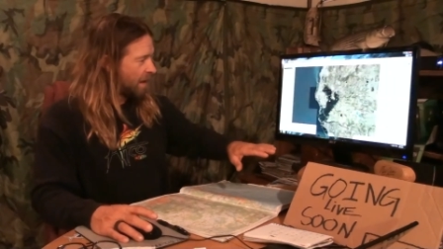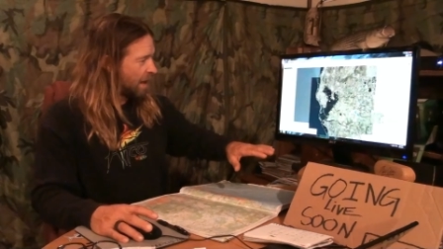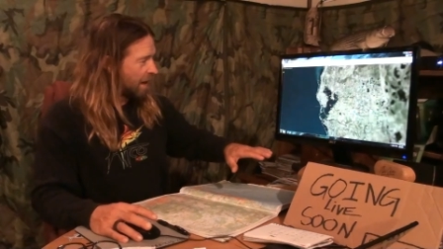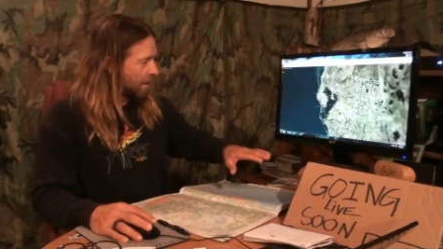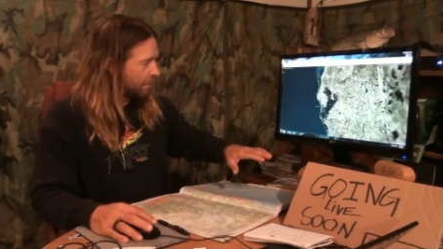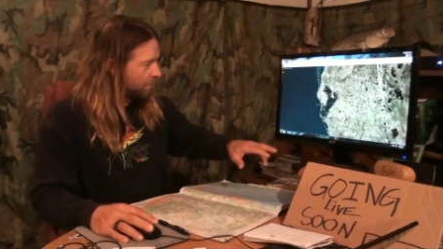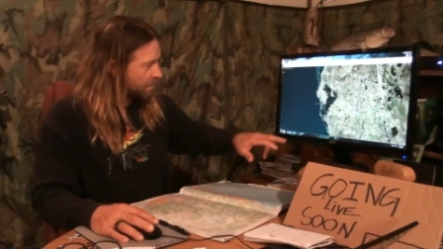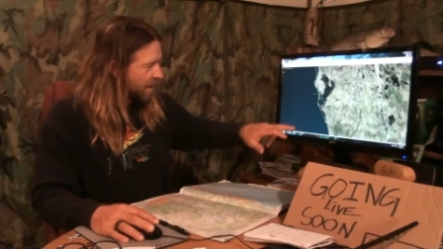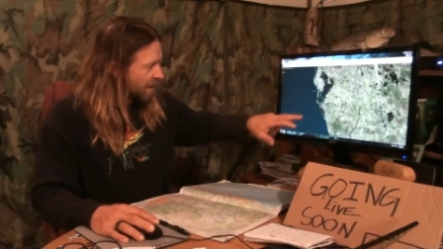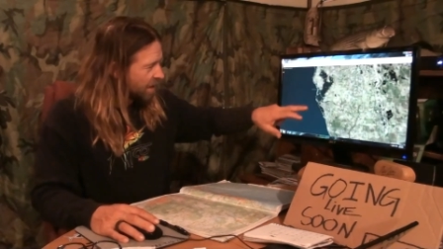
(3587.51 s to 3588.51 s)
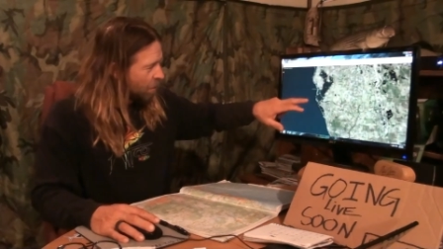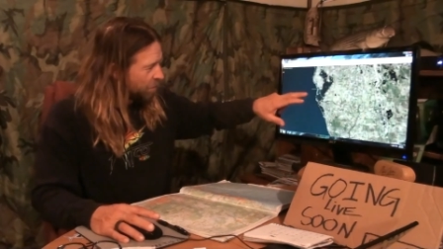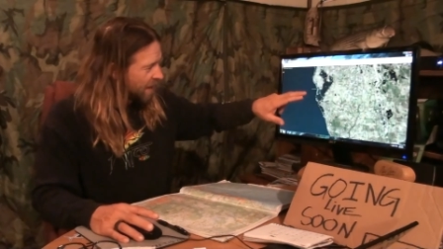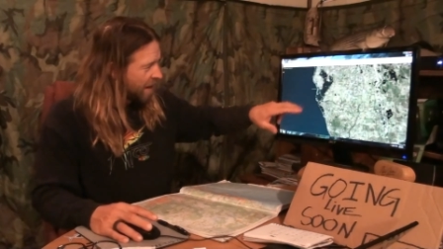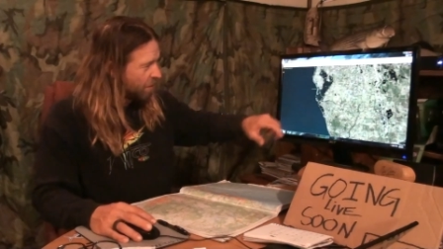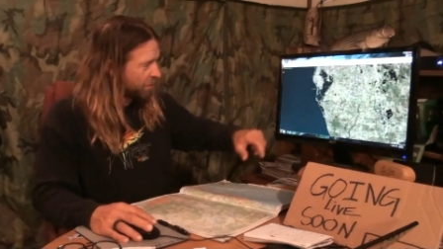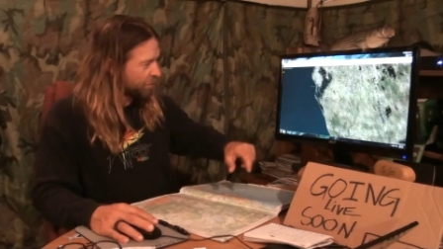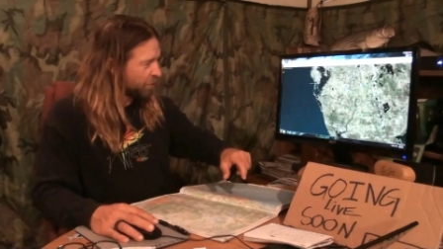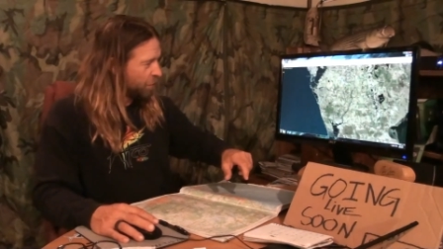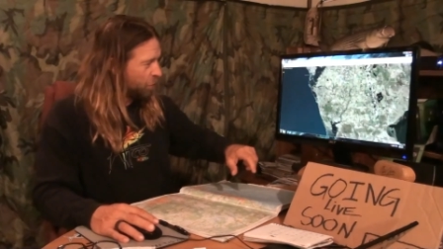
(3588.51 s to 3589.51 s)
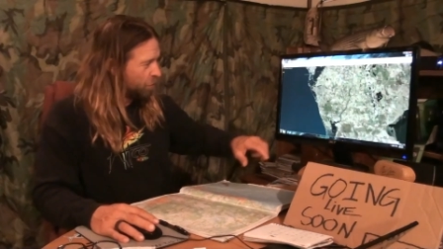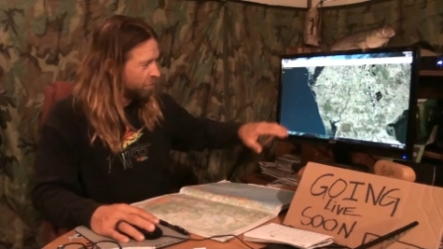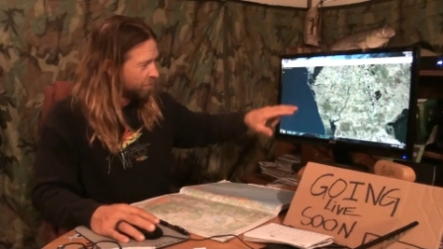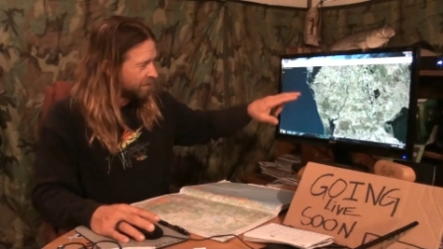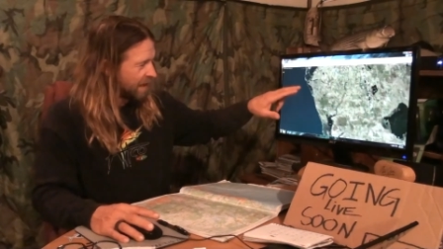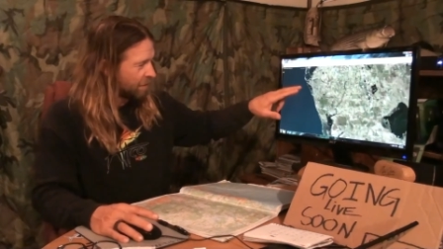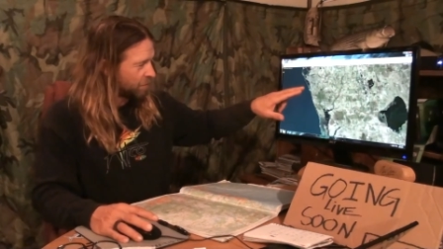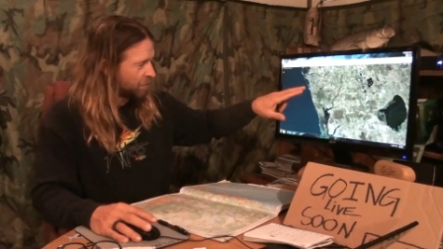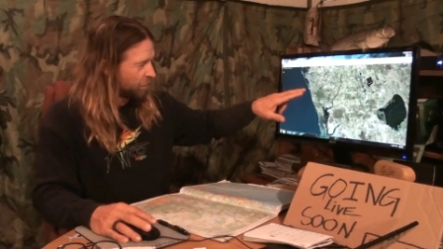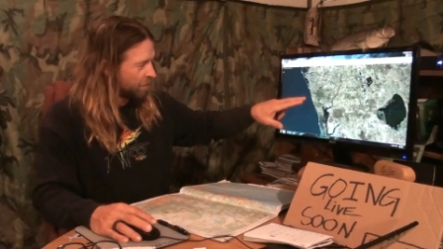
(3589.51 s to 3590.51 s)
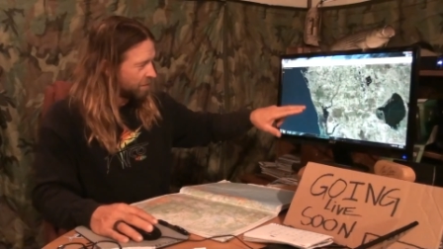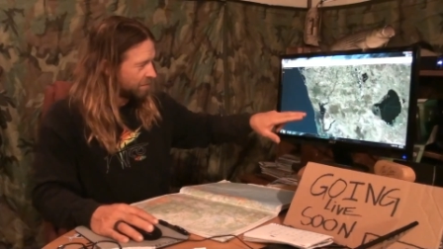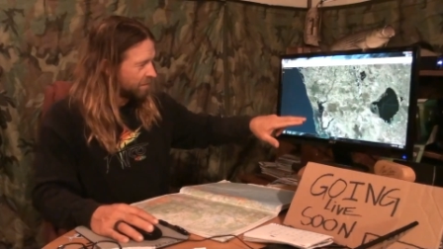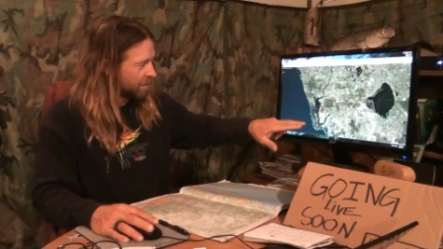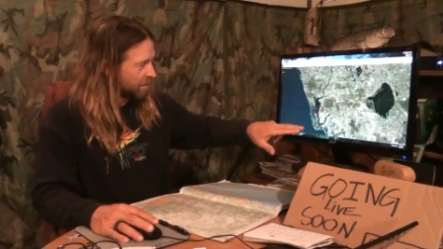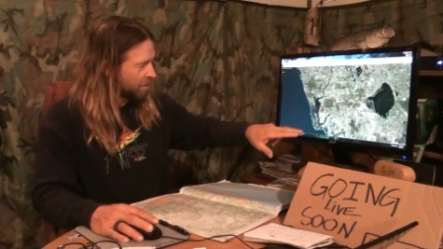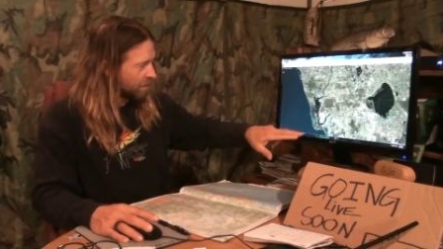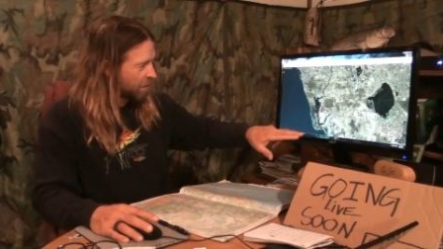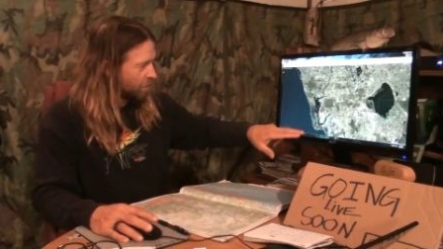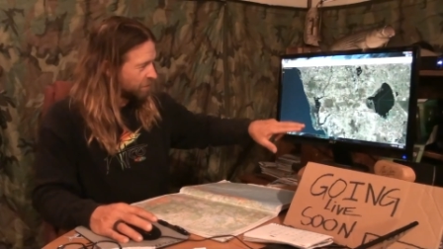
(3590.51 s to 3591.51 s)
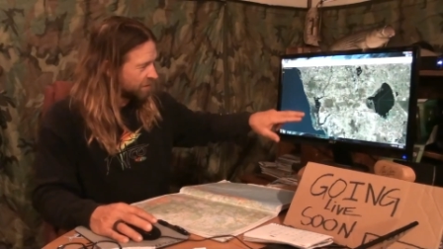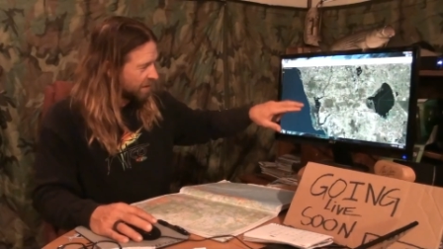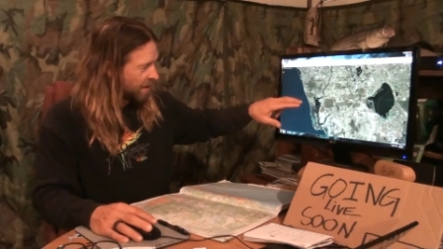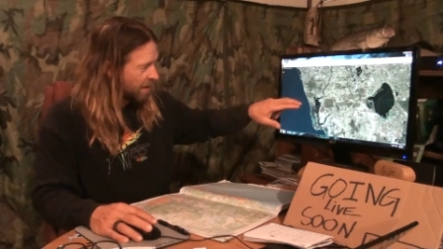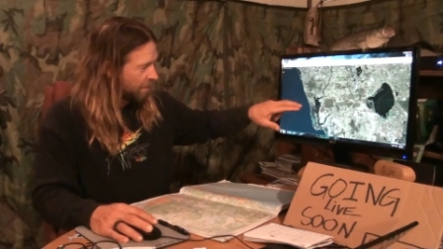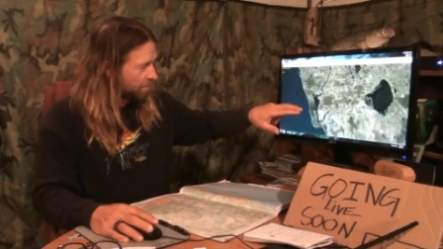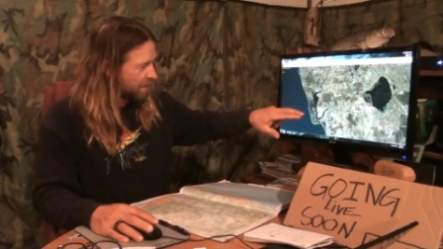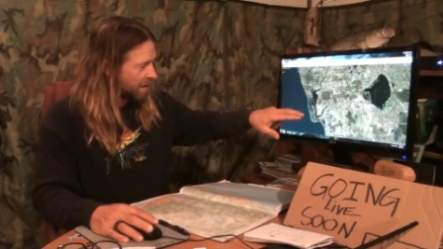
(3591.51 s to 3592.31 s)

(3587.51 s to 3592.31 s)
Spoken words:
I go down through the coast. What